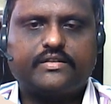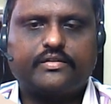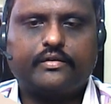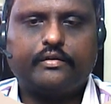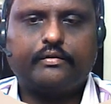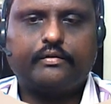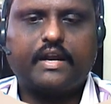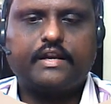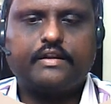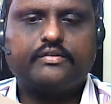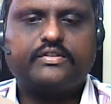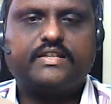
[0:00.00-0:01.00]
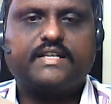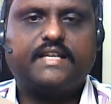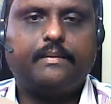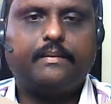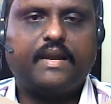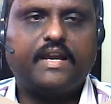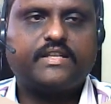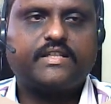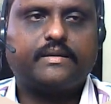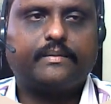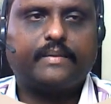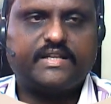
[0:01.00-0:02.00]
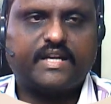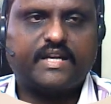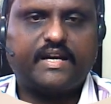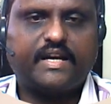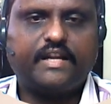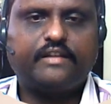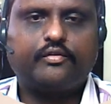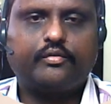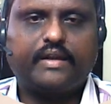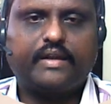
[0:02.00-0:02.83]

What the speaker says: So you can use this image by generating through